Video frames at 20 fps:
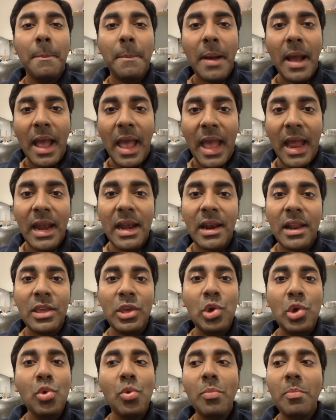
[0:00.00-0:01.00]
and
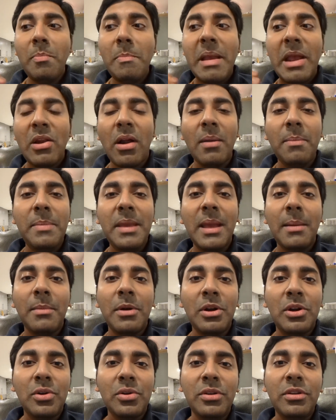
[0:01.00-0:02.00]
you may not be
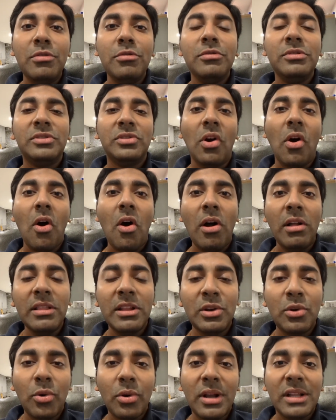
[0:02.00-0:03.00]
able to use all the
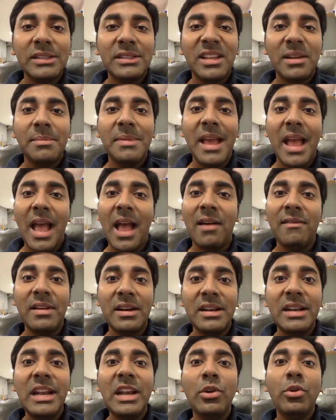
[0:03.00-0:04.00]
tokens that may have a
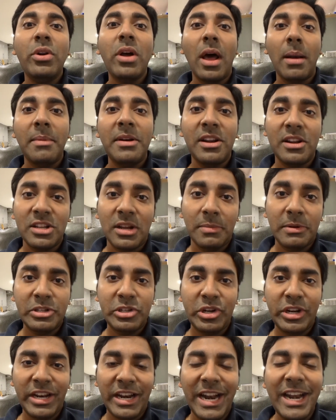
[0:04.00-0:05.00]
really good arbitrage
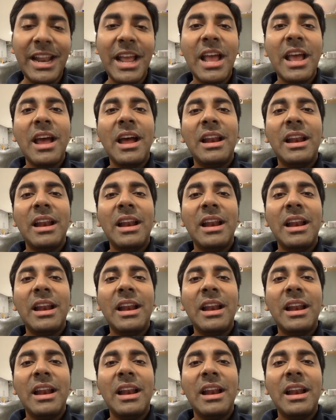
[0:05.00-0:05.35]
opportunity, right?